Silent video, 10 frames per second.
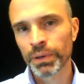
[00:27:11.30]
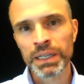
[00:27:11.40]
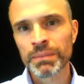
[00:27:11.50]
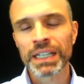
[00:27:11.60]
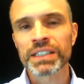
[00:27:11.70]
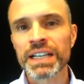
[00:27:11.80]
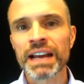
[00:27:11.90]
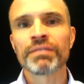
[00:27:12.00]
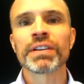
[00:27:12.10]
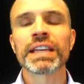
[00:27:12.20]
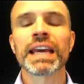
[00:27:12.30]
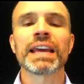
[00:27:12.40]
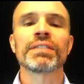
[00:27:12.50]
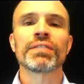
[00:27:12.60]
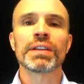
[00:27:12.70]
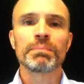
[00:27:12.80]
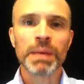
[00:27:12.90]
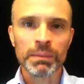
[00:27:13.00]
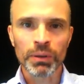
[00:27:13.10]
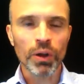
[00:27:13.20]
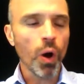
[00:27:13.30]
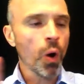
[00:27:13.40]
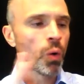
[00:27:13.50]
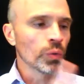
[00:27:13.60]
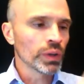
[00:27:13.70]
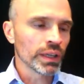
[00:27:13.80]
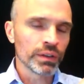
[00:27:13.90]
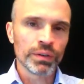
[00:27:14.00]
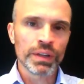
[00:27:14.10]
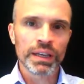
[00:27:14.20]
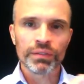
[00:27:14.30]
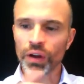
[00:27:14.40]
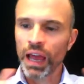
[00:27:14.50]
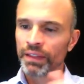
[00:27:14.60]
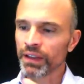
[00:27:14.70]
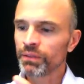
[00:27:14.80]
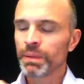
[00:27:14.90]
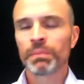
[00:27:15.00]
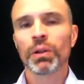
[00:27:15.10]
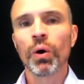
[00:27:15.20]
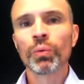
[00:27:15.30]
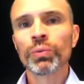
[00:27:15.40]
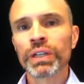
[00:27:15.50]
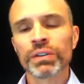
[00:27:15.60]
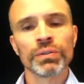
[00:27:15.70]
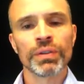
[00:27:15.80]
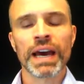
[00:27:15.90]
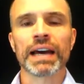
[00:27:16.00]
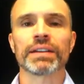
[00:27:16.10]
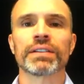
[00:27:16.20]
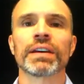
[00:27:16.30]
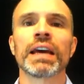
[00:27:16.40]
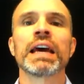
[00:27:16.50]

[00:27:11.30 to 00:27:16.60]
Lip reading: pretty much never the case that people only do this and these people only do that.